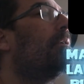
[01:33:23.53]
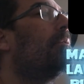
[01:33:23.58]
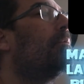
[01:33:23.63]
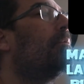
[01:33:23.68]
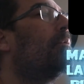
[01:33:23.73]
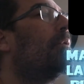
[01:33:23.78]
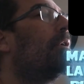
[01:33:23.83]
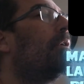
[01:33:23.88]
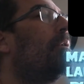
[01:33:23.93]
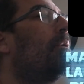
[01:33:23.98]
We're
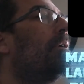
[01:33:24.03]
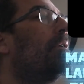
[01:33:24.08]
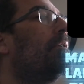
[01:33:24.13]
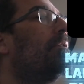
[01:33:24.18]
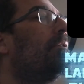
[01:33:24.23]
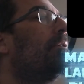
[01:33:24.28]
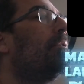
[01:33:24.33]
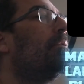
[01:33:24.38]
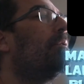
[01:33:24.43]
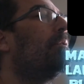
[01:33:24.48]
going
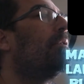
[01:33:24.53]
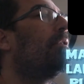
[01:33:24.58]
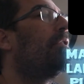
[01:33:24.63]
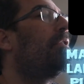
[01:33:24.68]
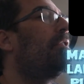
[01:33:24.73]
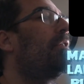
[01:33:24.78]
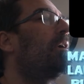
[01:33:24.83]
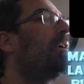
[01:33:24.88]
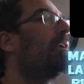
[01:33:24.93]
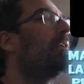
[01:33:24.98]
to
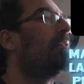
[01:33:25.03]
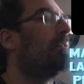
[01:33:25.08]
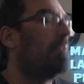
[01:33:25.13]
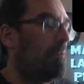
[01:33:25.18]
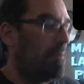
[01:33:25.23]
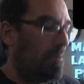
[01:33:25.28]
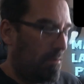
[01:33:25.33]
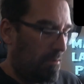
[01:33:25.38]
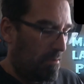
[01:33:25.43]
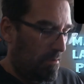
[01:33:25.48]
thicken
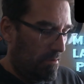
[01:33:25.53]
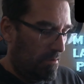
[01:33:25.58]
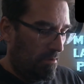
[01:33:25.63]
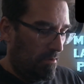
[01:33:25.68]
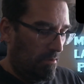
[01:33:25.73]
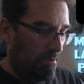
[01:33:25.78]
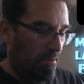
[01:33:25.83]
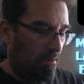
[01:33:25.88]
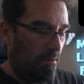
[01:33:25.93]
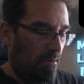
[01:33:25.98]

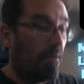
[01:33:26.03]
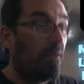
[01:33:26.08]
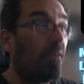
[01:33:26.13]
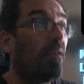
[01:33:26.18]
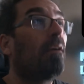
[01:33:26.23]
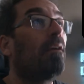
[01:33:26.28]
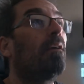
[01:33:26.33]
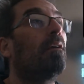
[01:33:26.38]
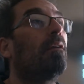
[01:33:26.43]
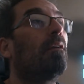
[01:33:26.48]

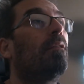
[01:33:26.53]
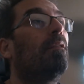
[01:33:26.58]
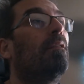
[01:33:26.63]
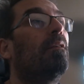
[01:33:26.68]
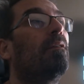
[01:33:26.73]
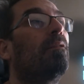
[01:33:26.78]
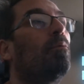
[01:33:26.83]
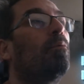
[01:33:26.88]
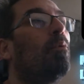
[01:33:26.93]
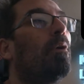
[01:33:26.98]

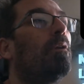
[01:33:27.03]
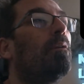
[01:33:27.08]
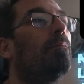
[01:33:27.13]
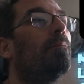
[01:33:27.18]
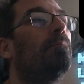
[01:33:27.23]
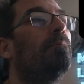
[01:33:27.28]
this one.